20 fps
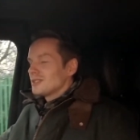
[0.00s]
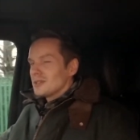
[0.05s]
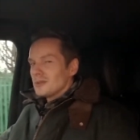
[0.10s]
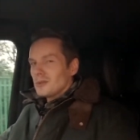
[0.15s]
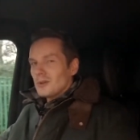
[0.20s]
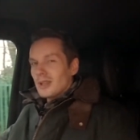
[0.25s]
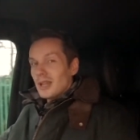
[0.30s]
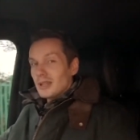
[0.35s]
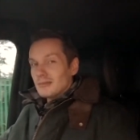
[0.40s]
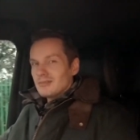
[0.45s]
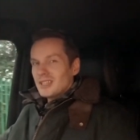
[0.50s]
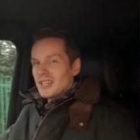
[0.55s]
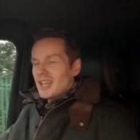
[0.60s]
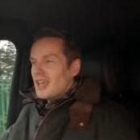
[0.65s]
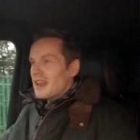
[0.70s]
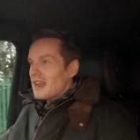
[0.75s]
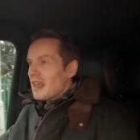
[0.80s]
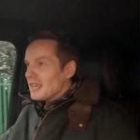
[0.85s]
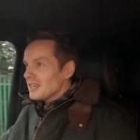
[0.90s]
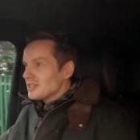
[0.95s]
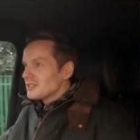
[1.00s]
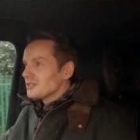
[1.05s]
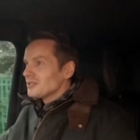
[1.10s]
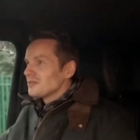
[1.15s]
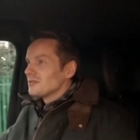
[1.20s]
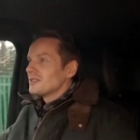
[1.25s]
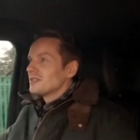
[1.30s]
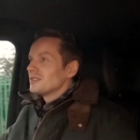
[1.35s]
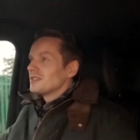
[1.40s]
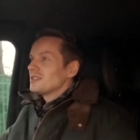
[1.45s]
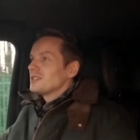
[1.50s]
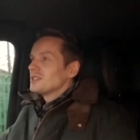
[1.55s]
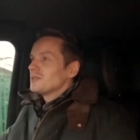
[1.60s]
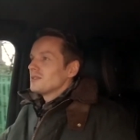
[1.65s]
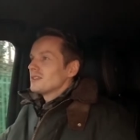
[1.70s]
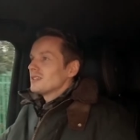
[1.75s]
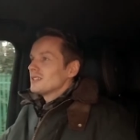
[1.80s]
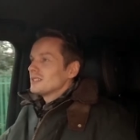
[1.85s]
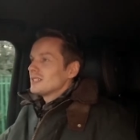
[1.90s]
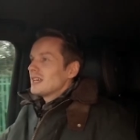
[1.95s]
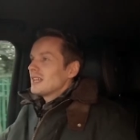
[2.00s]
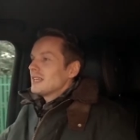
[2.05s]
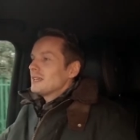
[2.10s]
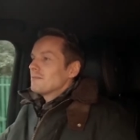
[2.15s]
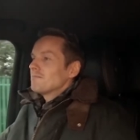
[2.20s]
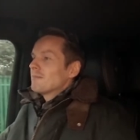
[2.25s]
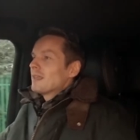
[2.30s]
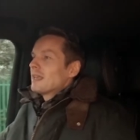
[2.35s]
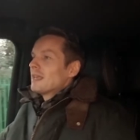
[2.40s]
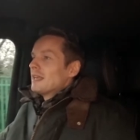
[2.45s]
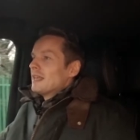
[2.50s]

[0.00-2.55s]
to do all that DNA stuff that they do on the telly.